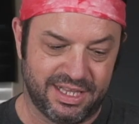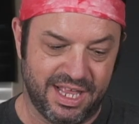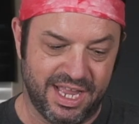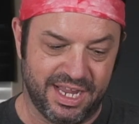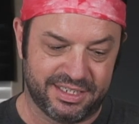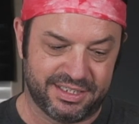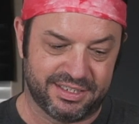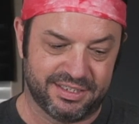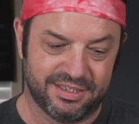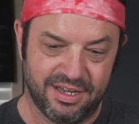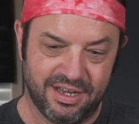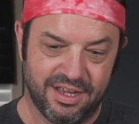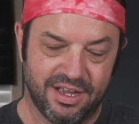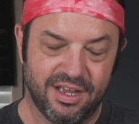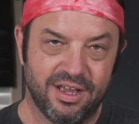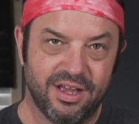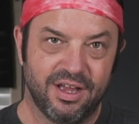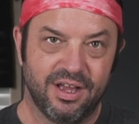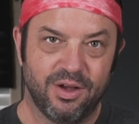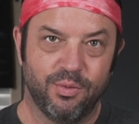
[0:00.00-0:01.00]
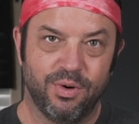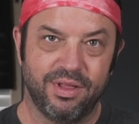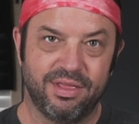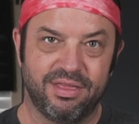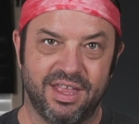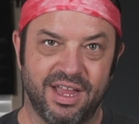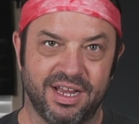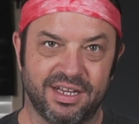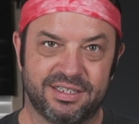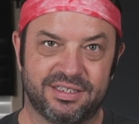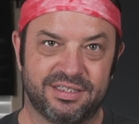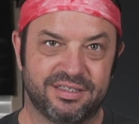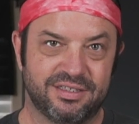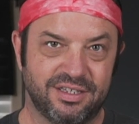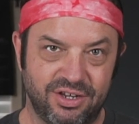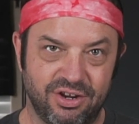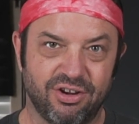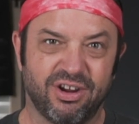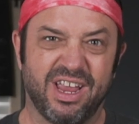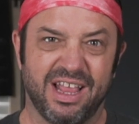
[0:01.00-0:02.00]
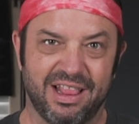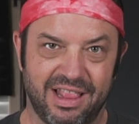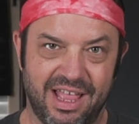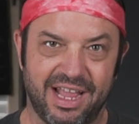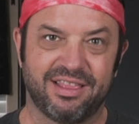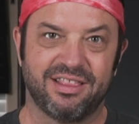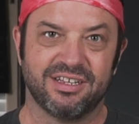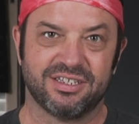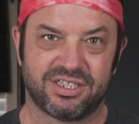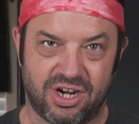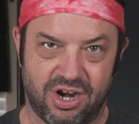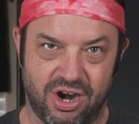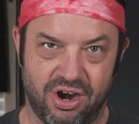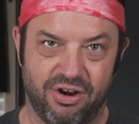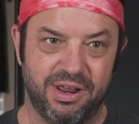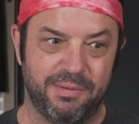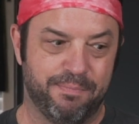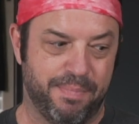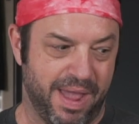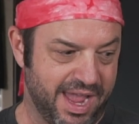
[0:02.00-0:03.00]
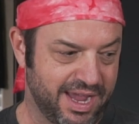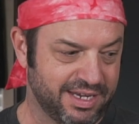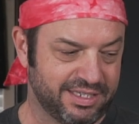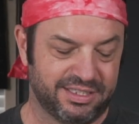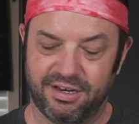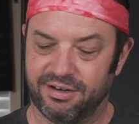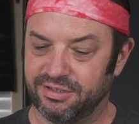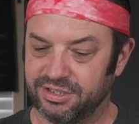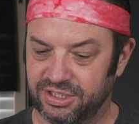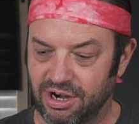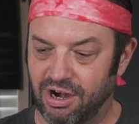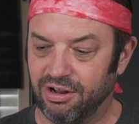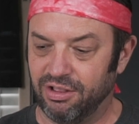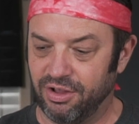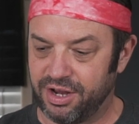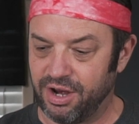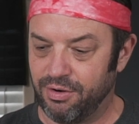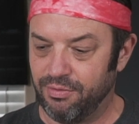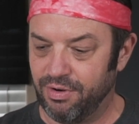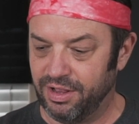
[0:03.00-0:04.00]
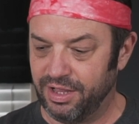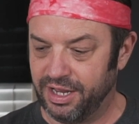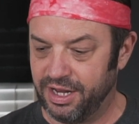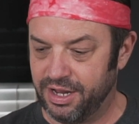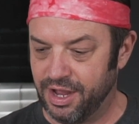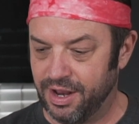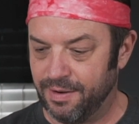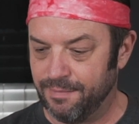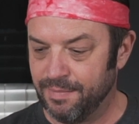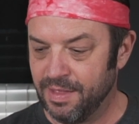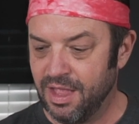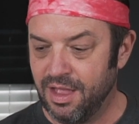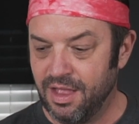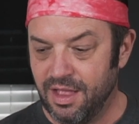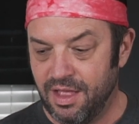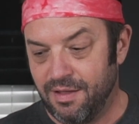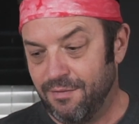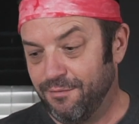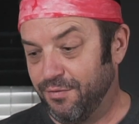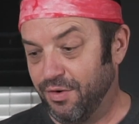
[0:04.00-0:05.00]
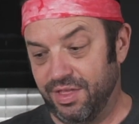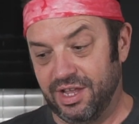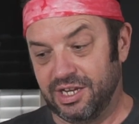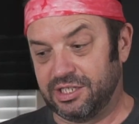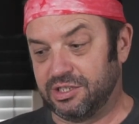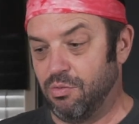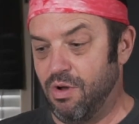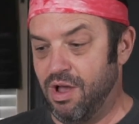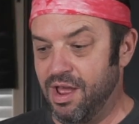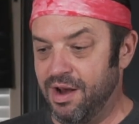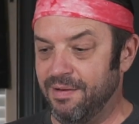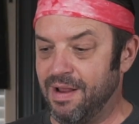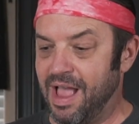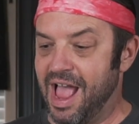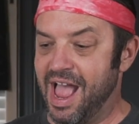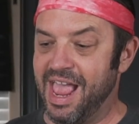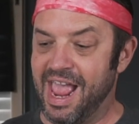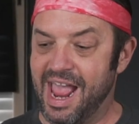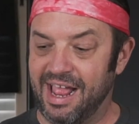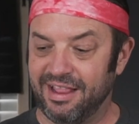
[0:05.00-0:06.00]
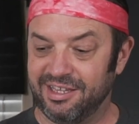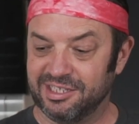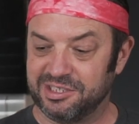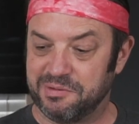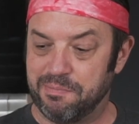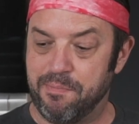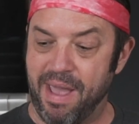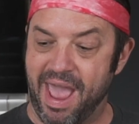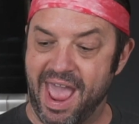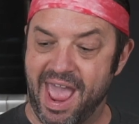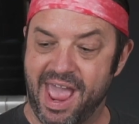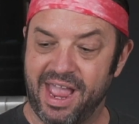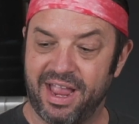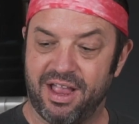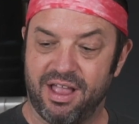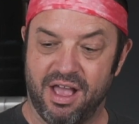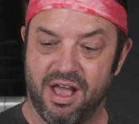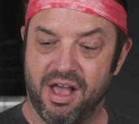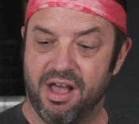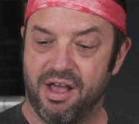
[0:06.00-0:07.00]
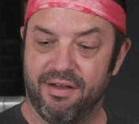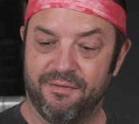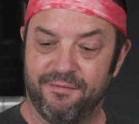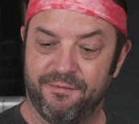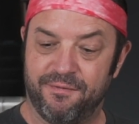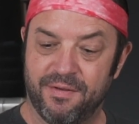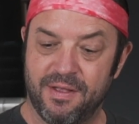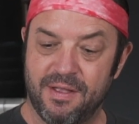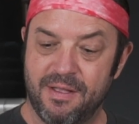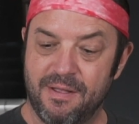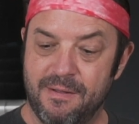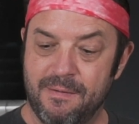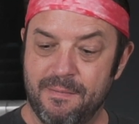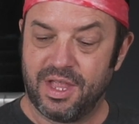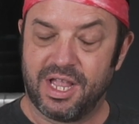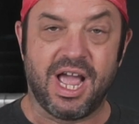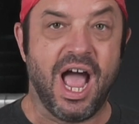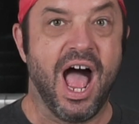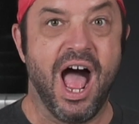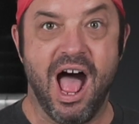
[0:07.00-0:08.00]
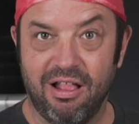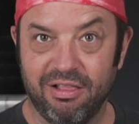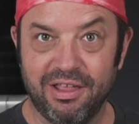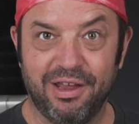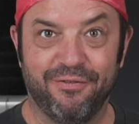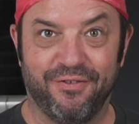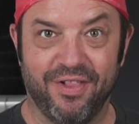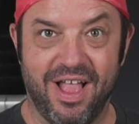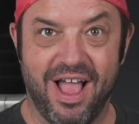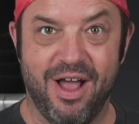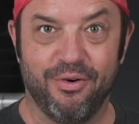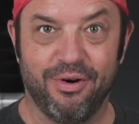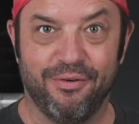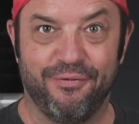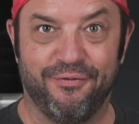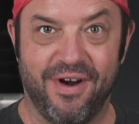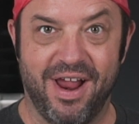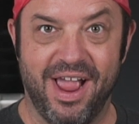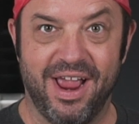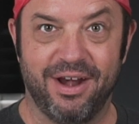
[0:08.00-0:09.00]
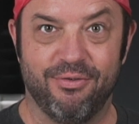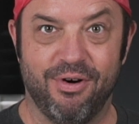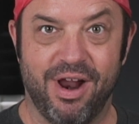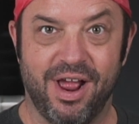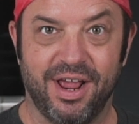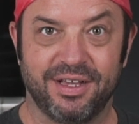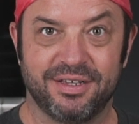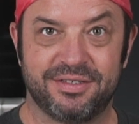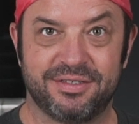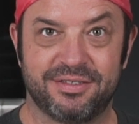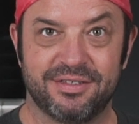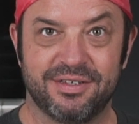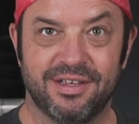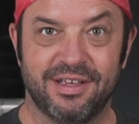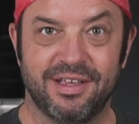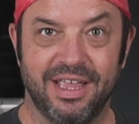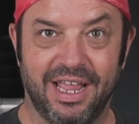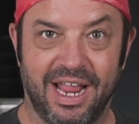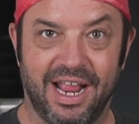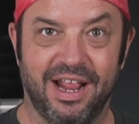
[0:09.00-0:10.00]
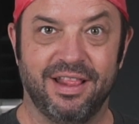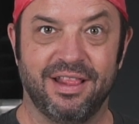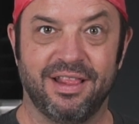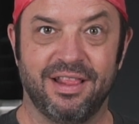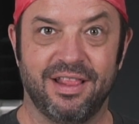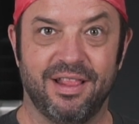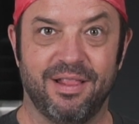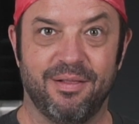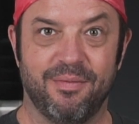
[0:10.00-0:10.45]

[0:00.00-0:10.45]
this with this, you'll get like this curry paste that'll start looking really good. For this one, I had this bag of cauliflower fried rice in